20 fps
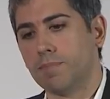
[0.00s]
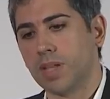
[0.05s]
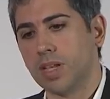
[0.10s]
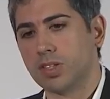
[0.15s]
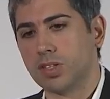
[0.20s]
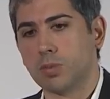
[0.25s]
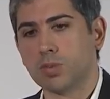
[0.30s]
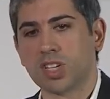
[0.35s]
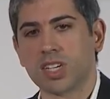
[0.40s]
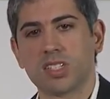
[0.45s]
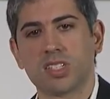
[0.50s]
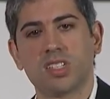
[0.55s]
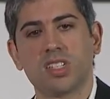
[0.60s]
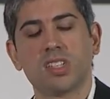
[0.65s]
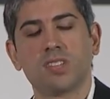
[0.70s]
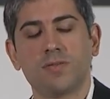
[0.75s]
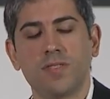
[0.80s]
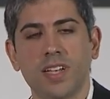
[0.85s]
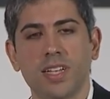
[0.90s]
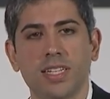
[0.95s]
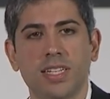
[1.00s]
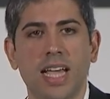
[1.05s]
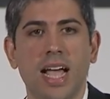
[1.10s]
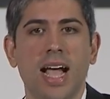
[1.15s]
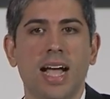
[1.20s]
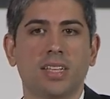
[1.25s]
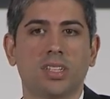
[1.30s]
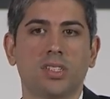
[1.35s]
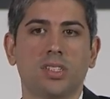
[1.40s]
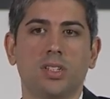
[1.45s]
it's almost like a Sisyphean
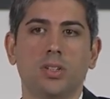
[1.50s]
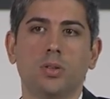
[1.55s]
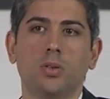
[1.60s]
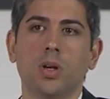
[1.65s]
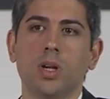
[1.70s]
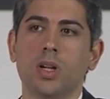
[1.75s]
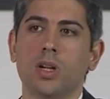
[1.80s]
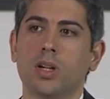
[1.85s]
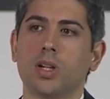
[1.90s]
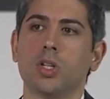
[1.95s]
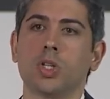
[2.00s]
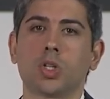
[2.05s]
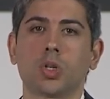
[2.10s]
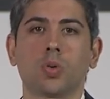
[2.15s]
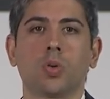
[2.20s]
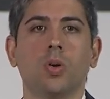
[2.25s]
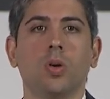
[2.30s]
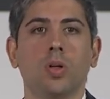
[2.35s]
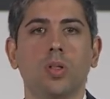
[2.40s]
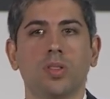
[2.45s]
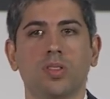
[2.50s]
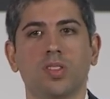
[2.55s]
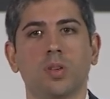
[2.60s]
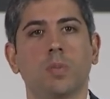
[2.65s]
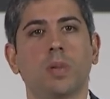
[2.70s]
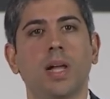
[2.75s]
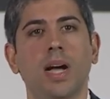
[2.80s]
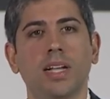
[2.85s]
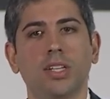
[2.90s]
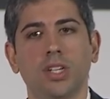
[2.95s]
task to control the
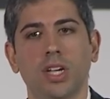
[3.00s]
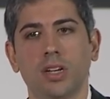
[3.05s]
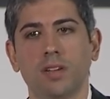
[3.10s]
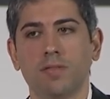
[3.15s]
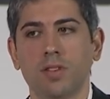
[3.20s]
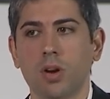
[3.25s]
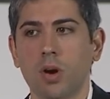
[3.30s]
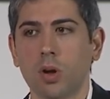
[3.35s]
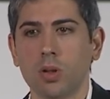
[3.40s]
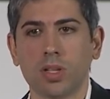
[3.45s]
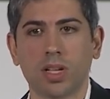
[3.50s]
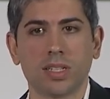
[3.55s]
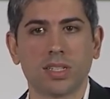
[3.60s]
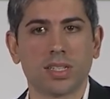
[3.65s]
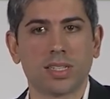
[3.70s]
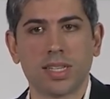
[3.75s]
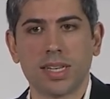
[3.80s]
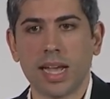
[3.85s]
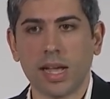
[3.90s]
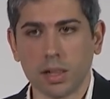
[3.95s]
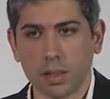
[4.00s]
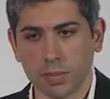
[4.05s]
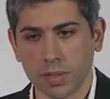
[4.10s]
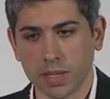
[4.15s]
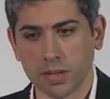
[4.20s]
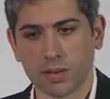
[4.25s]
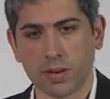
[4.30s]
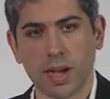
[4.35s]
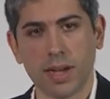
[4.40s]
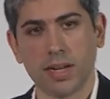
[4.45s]
supply chain of gold because it's an
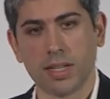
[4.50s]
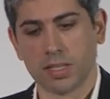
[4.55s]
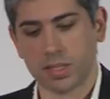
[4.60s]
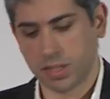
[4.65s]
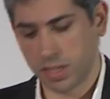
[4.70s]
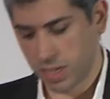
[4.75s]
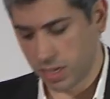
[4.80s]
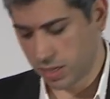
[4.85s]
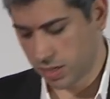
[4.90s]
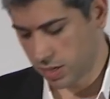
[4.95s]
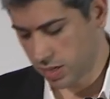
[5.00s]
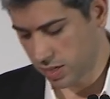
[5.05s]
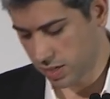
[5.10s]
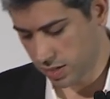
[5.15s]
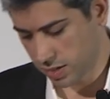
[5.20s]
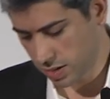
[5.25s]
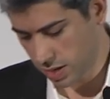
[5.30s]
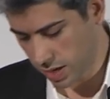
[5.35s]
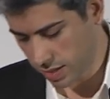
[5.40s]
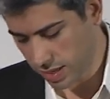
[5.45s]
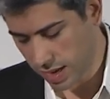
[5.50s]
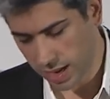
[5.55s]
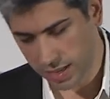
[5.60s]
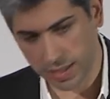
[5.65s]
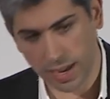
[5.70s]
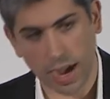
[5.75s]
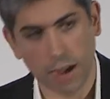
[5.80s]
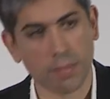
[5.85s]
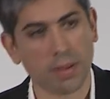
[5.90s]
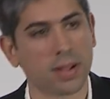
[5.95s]
element, right? It's an
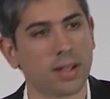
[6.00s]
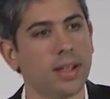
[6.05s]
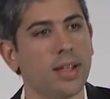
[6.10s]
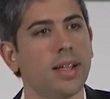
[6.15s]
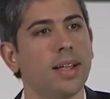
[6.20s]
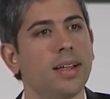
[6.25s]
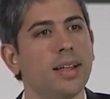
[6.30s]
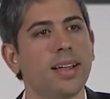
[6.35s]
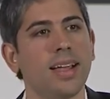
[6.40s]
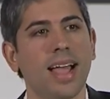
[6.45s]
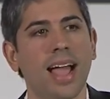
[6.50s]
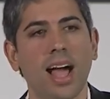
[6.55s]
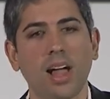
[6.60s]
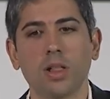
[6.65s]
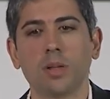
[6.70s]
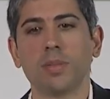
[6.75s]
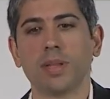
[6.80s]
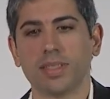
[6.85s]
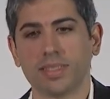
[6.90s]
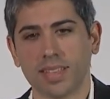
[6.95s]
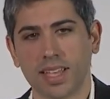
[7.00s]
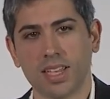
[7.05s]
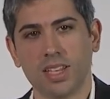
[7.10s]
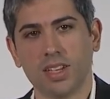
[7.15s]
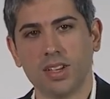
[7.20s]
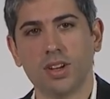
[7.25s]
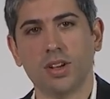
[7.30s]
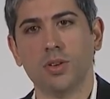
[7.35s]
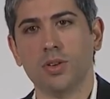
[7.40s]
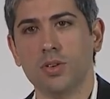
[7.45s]
atomic element that,
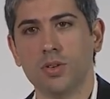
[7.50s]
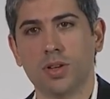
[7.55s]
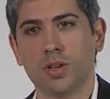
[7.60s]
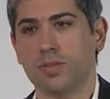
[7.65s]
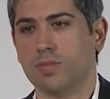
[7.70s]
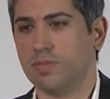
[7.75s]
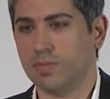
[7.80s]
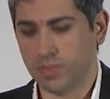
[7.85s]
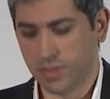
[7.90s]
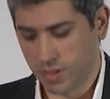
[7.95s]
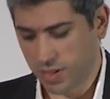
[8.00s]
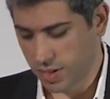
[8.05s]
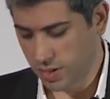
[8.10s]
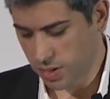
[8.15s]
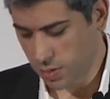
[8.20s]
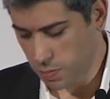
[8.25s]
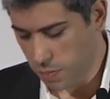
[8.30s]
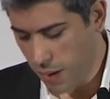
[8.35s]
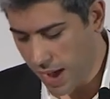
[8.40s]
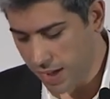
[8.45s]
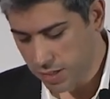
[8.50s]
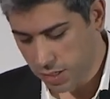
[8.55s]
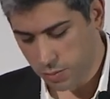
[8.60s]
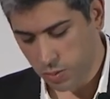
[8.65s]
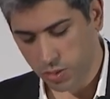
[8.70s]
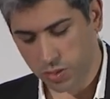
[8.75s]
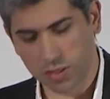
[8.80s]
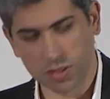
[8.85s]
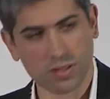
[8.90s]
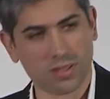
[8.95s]
you know, you could, it's
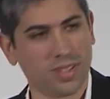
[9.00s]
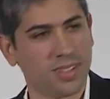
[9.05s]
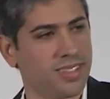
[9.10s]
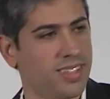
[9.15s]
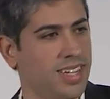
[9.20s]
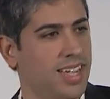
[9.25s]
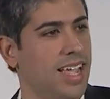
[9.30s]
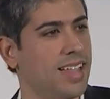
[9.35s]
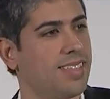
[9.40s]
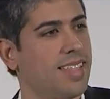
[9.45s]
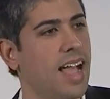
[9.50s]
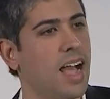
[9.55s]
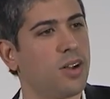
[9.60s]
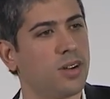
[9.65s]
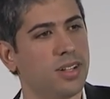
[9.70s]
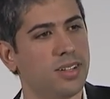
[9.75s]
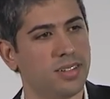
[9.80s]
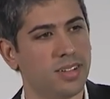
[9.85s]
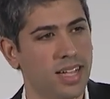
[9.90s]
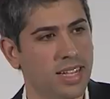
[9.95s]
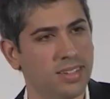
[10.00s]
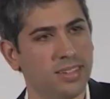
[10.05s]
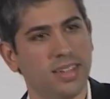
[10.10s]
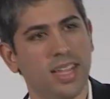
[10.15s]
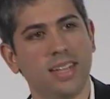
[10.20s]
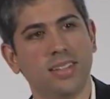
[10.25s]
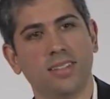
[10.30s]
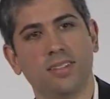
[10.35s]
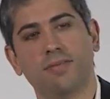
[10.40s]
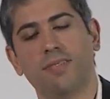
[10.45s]
impossible to get down
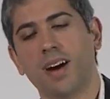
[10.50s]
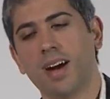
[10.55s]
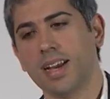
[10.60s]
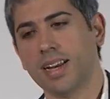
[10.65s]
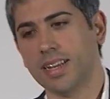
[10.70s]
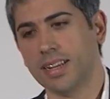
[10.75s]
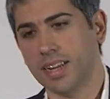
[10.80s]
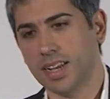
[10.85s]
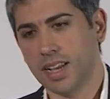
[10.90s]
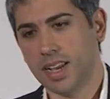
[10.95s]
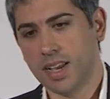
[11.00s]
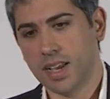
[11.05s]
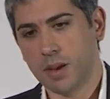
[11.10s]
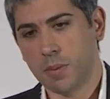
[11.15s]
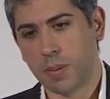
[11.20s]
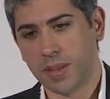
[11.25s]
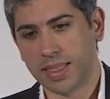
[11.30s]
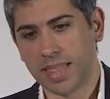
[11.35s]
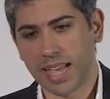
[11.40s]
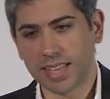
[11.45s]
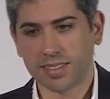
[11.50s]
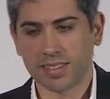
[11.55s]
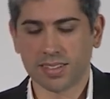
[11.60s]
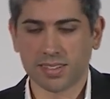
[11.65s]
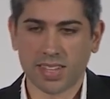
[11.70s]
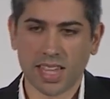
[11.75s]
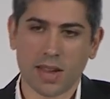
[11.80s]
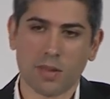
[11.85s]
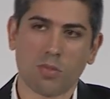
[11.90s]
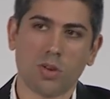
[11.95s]
and define it. But that's the
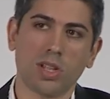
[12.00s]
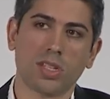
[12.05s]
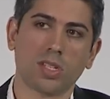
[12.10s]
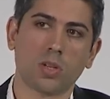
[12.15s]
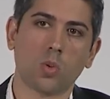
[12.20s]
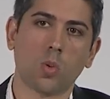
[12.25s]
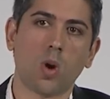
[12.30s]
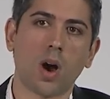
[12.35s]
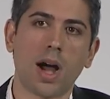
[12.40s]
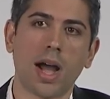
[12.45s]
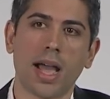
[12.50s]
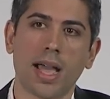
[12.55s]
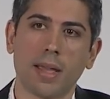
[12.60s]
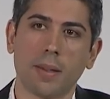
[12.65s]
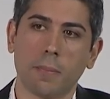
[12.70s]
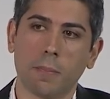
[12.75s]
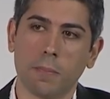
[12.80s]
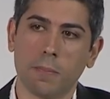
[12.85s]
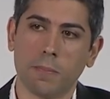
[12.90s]
same reason why